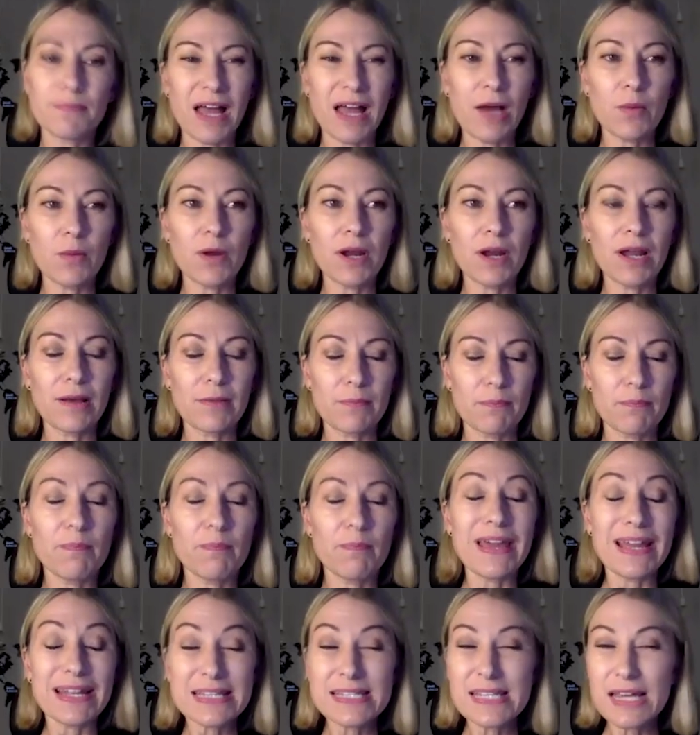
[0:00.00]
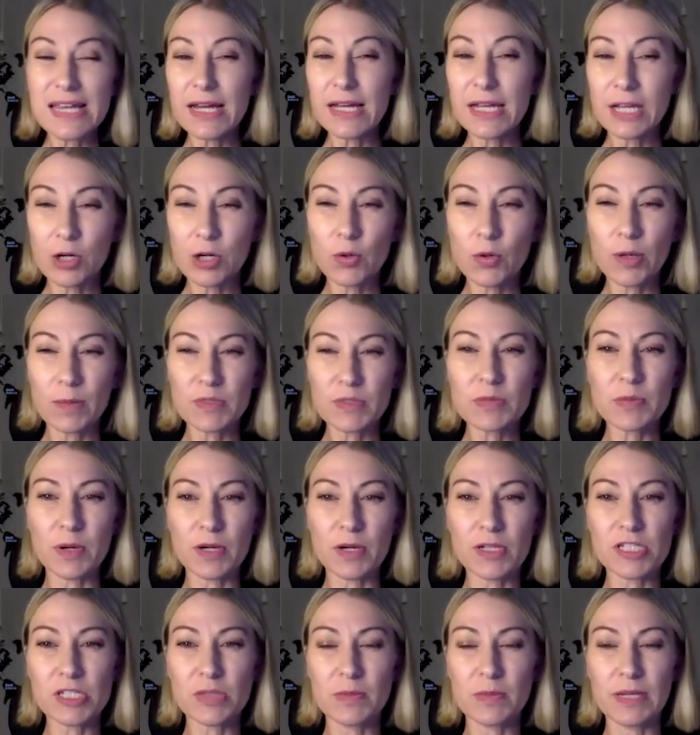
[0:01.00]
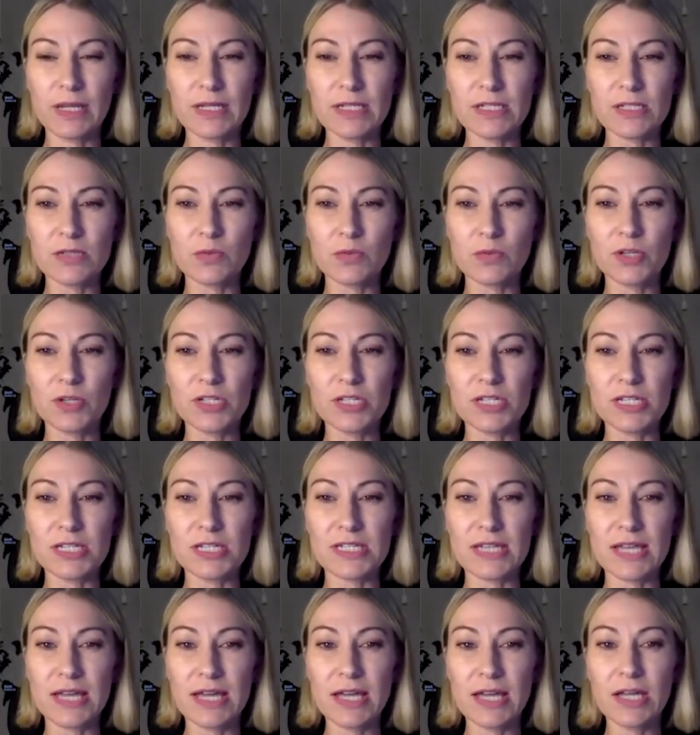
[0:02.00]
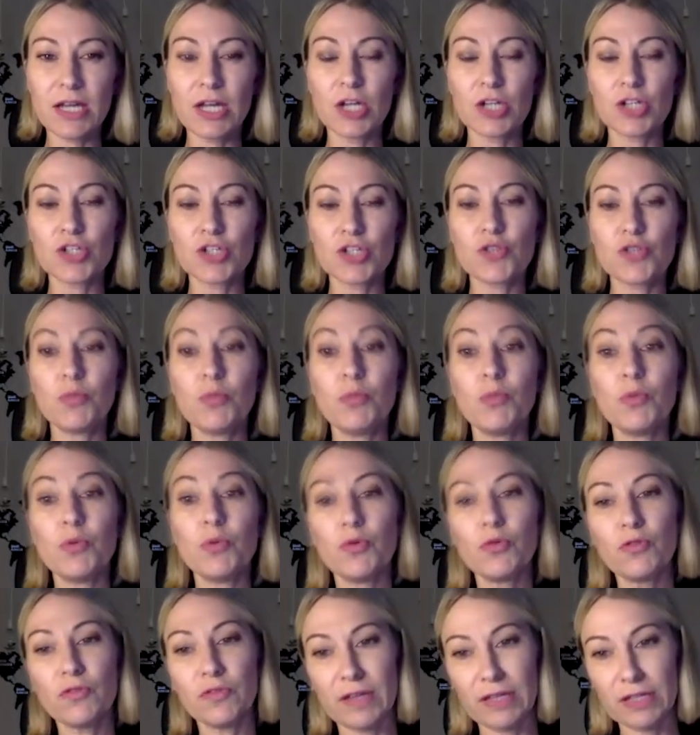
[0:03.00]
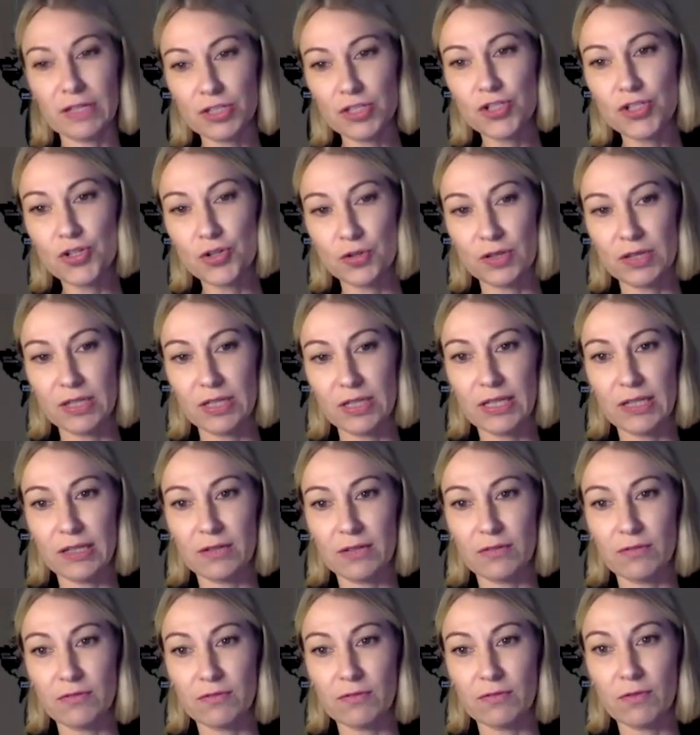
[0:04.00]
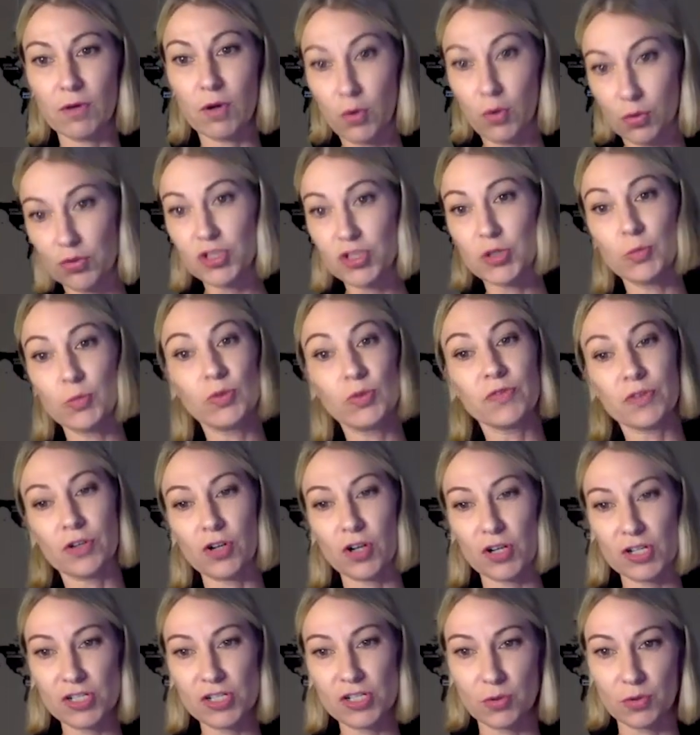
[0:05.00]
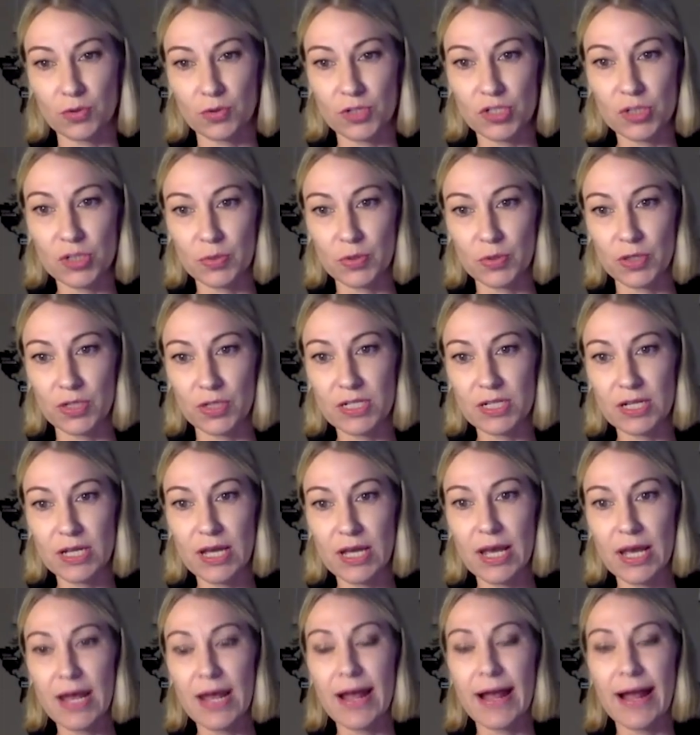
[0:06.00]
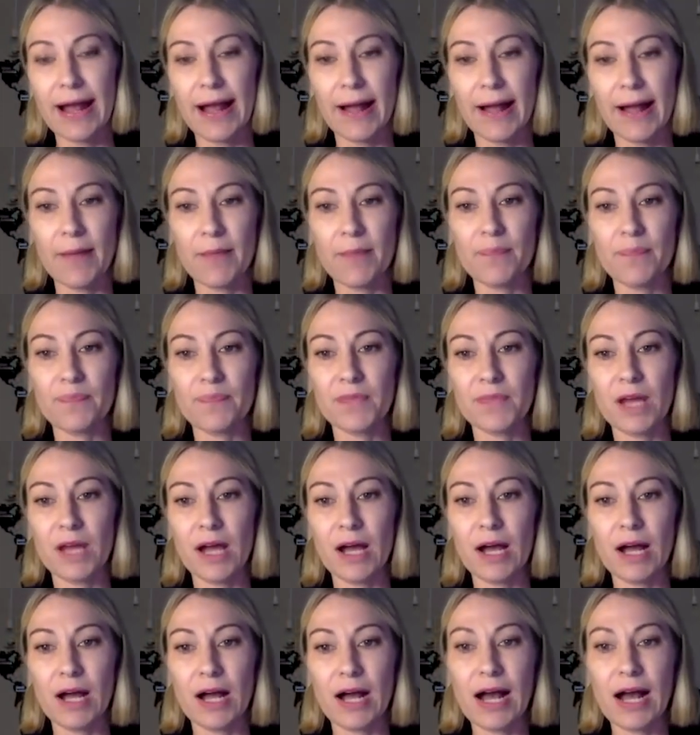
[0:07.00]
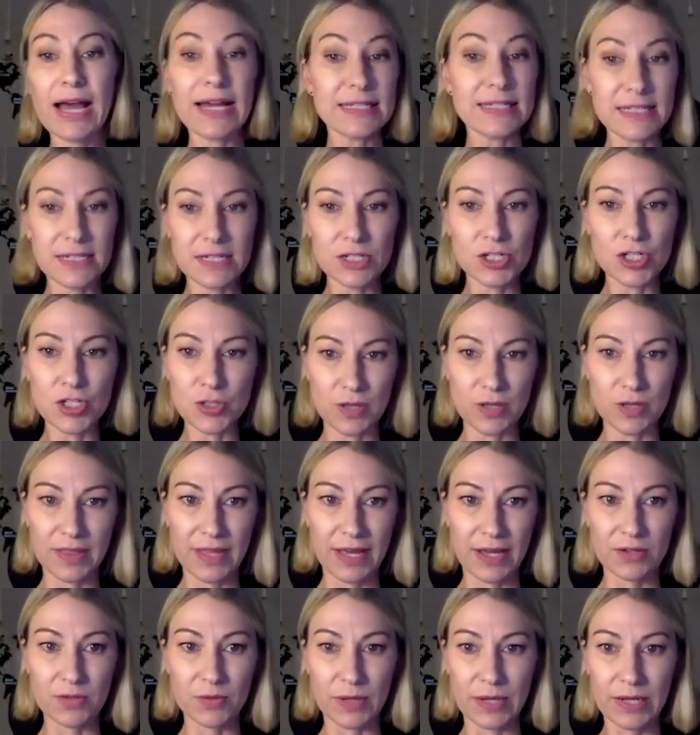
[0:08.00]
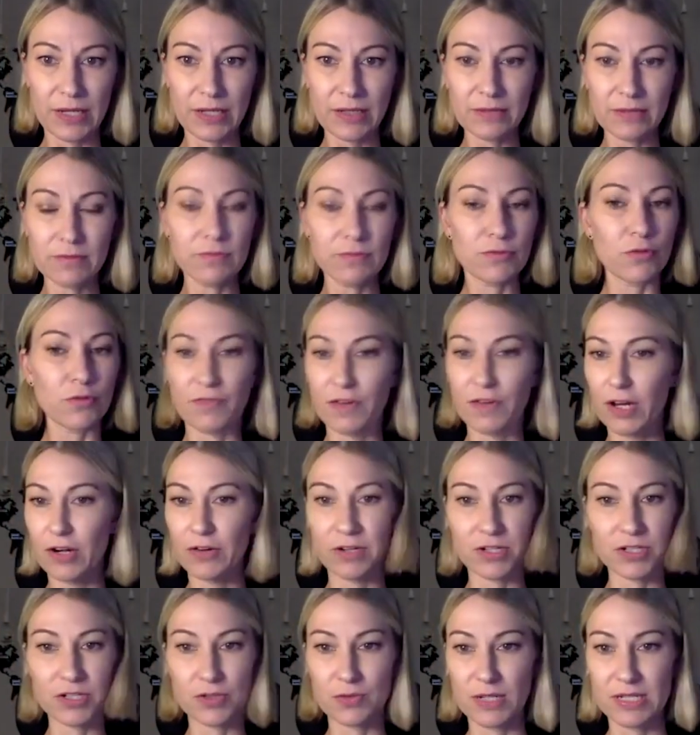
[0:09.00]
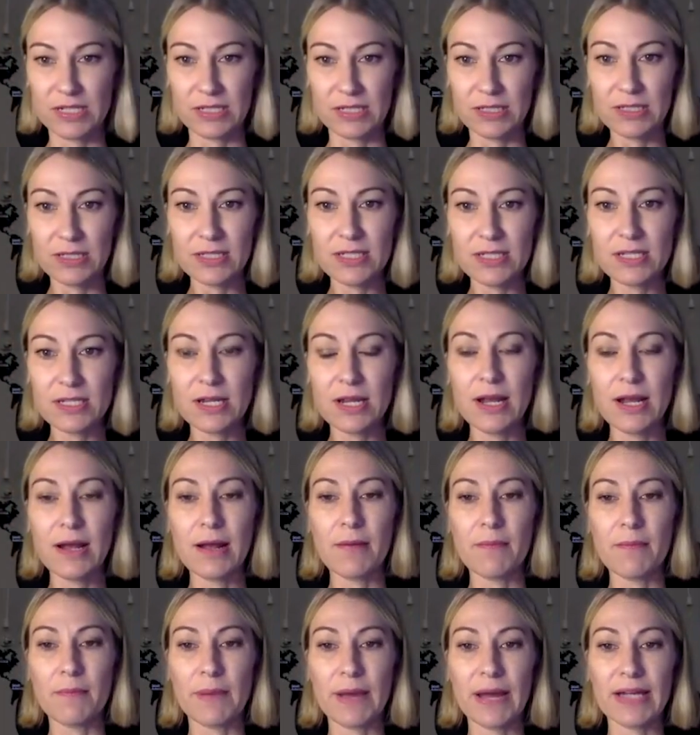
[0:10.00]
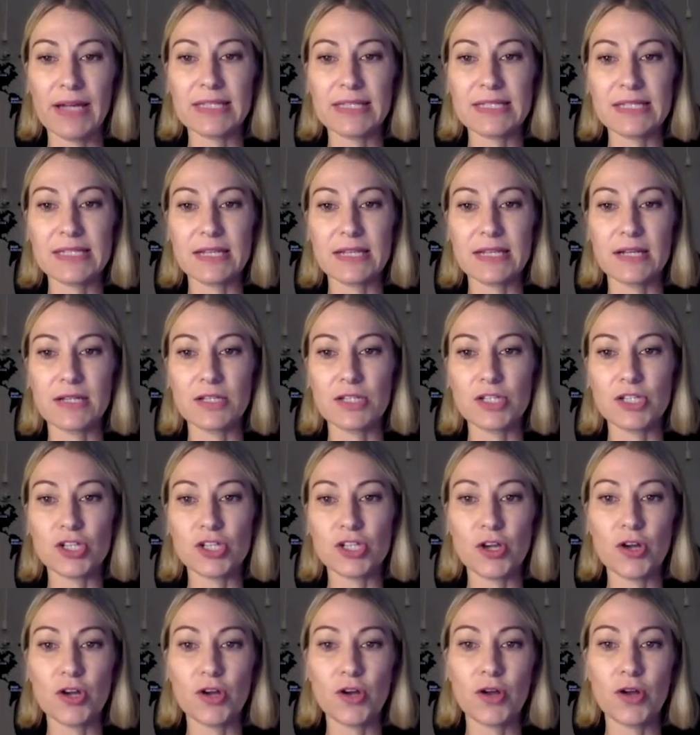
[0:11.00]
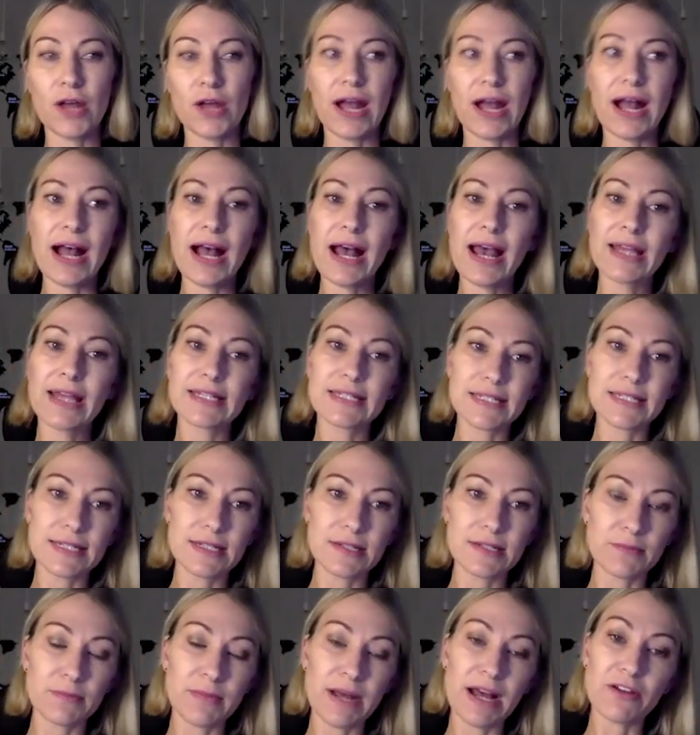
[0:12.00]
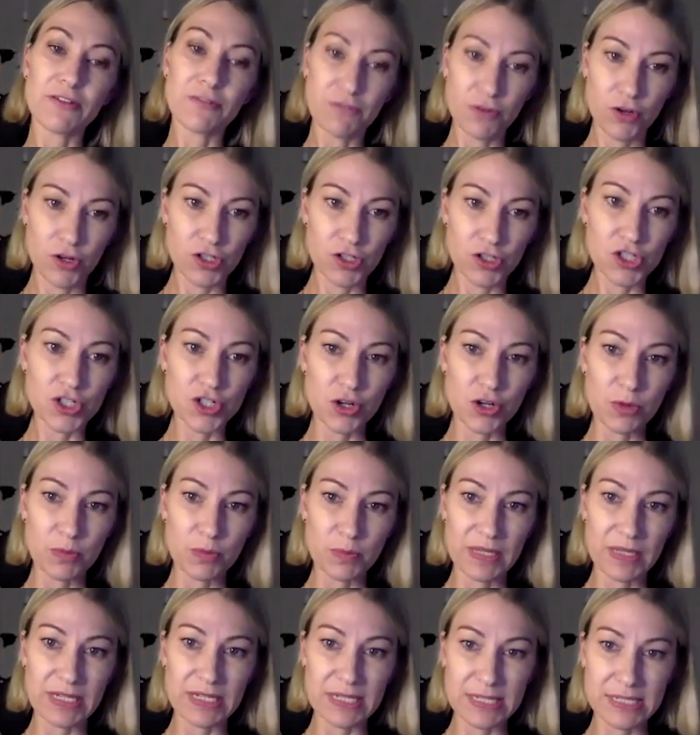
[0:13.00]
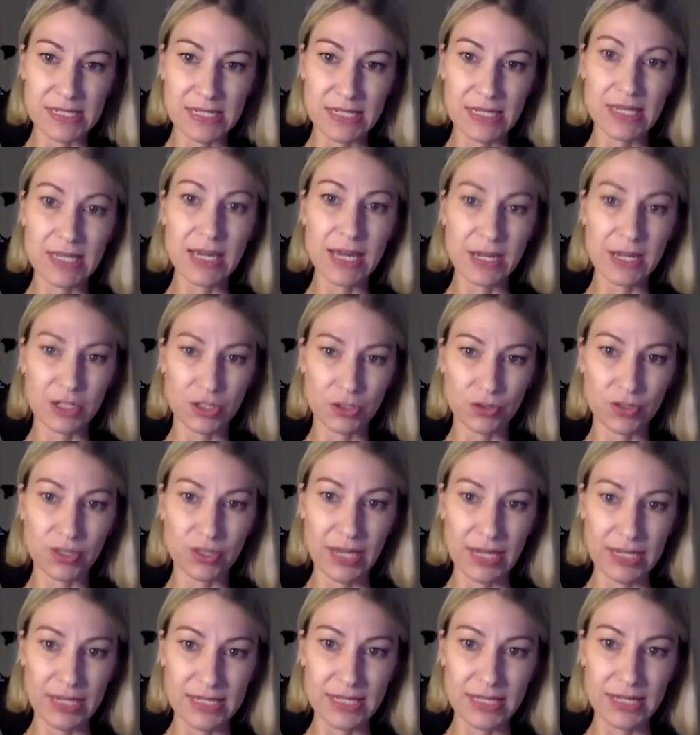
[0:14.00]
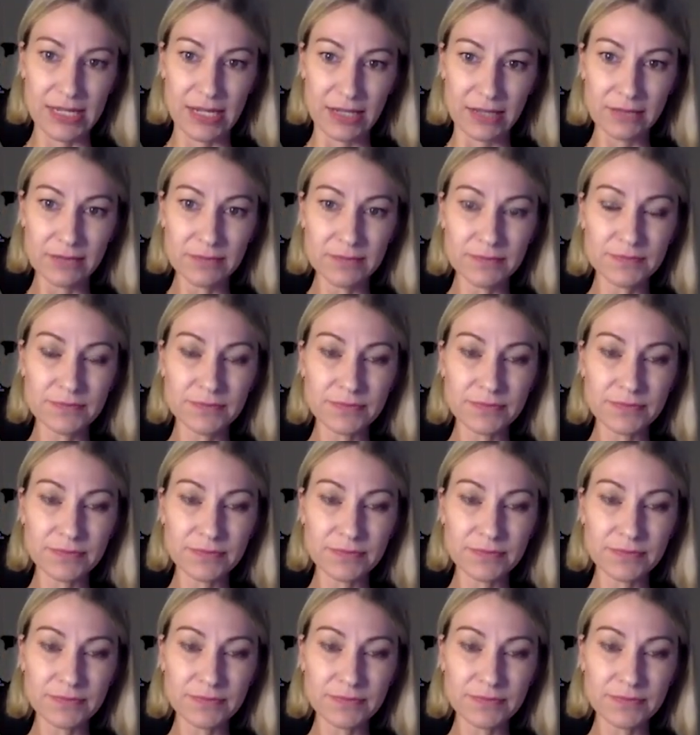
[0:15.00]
I want better equipped, possibly is the word to say, to move into the on to move across to Onderstepoort. Um, I didn't do it that way for various reasons, but so I did my first year BSc at UKZN,